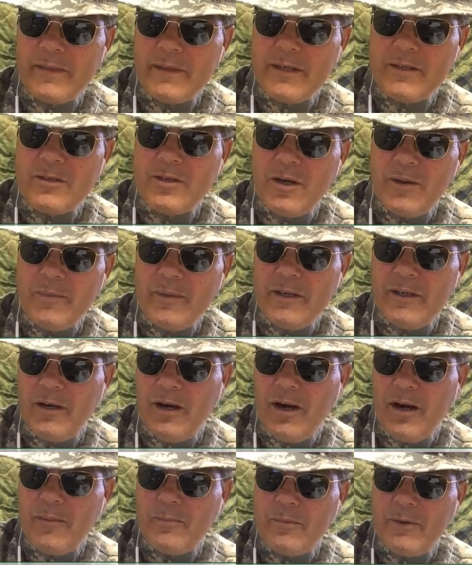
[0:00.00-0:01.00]
determine your
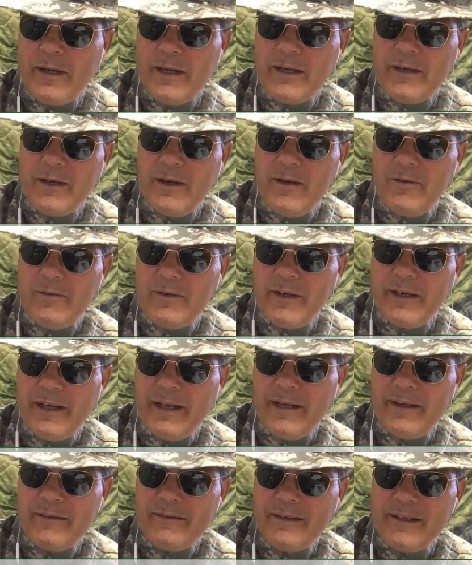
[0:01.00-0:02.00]
operating
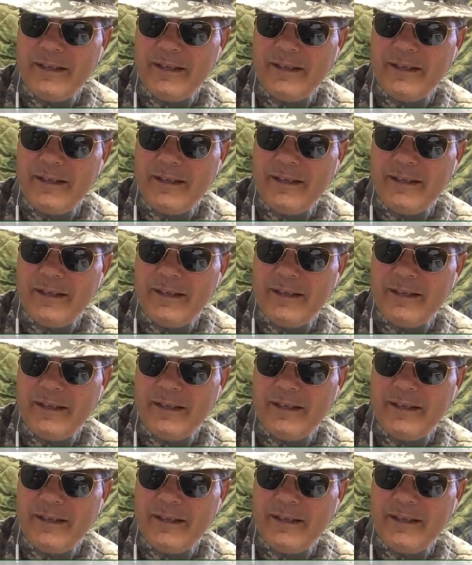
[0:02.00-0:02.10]
overhead.